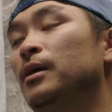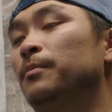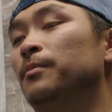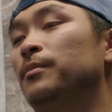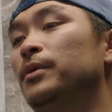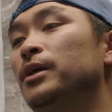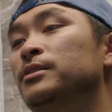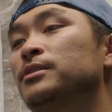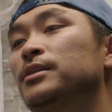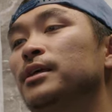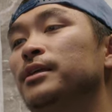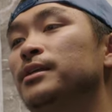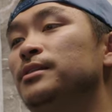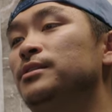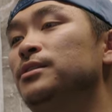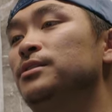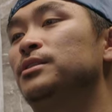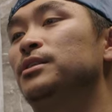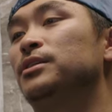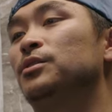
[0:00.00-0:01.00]
I'm excited
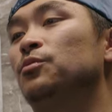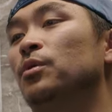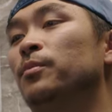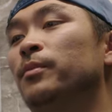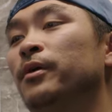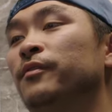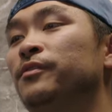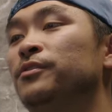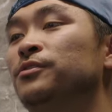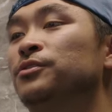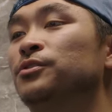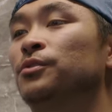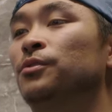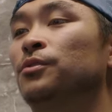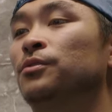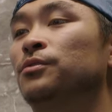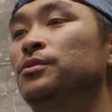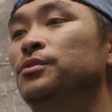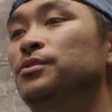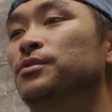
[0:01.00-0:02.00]
to see what my future
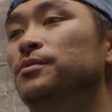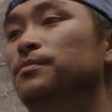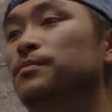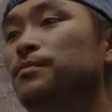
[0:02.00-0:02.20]
holds.